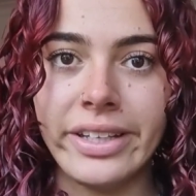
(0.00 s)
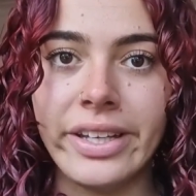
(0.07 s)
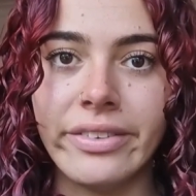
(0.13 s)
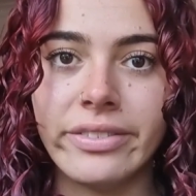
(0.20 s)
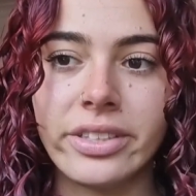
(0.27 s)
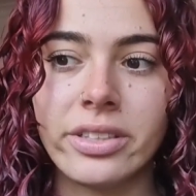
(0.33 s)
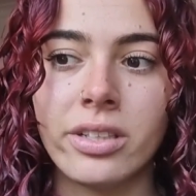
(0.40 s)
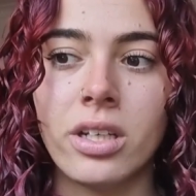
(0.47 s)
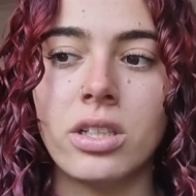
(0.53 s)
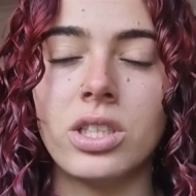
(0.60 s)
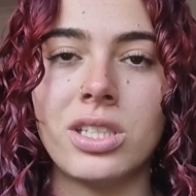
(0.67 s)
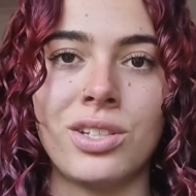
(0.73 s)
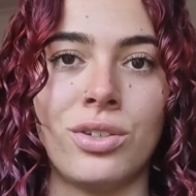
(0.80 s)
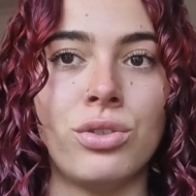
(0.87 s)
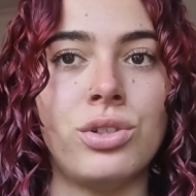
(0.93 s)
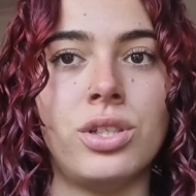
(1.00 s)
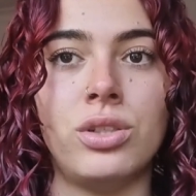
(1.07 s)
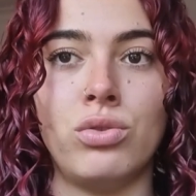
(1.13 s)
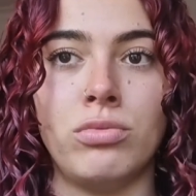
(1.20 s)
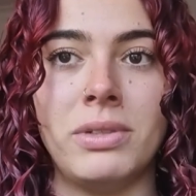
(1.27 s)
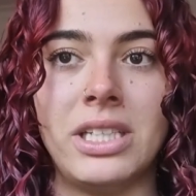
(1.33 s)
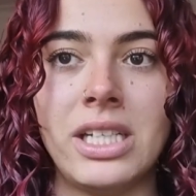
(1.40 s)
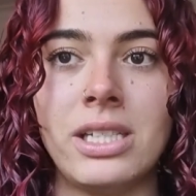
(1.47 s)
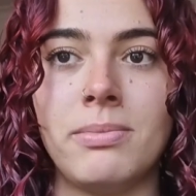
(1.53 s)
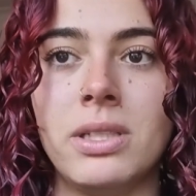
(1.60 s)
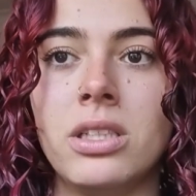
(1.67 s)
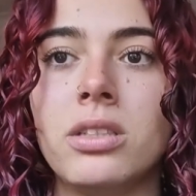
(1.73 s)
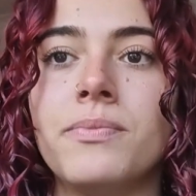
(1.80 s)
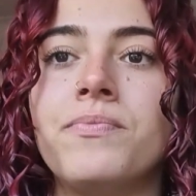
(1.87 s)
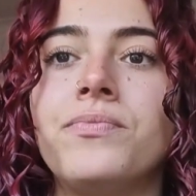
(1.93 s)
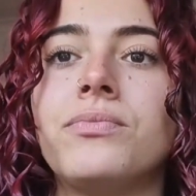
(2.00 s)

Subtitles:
lives. She doesn't know she's Norma Desmond.